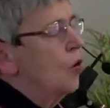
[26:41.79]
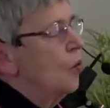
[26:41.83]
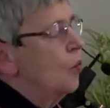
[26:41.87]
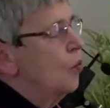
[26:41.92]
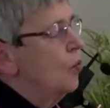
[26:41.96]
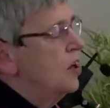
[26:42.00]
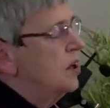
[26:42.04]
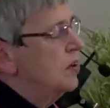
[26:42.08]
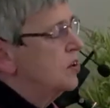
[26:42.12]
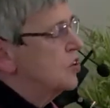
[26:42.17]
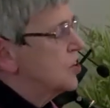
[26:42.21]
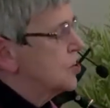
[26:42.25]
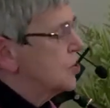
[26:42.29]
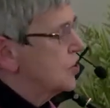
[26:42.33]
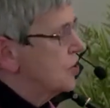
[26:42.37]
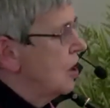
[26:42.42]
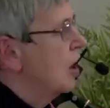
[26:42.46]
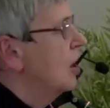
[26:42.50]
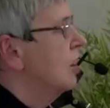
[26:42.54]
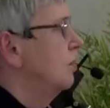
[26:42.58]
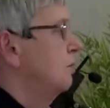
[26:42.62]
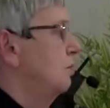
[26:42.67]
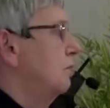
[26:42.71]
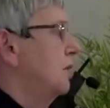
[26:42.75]
We
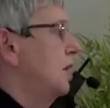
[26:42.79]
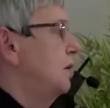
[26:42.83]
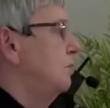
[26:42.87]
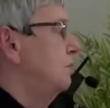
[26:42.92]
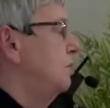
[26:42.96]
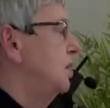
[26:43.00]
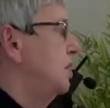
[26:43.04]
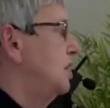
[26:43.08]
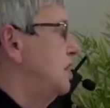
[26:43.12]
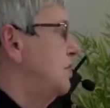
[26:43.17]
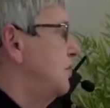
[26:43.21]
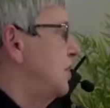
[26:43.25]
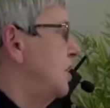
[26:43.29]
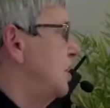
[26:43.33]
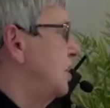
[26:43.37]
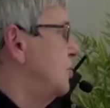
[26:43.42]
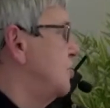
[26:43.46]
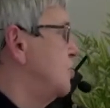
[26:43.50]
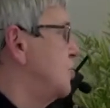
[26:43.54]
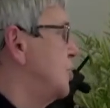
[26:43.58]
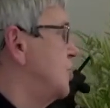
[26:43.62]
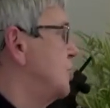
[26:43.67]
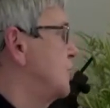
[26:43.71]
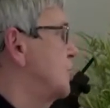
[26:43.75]
start by believing
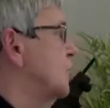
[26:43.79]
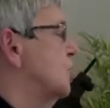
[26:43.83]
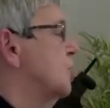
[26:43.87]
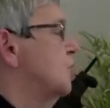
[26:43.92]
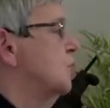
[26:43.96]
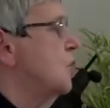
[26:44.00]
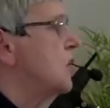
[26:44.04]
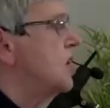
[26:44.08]
in Jesus.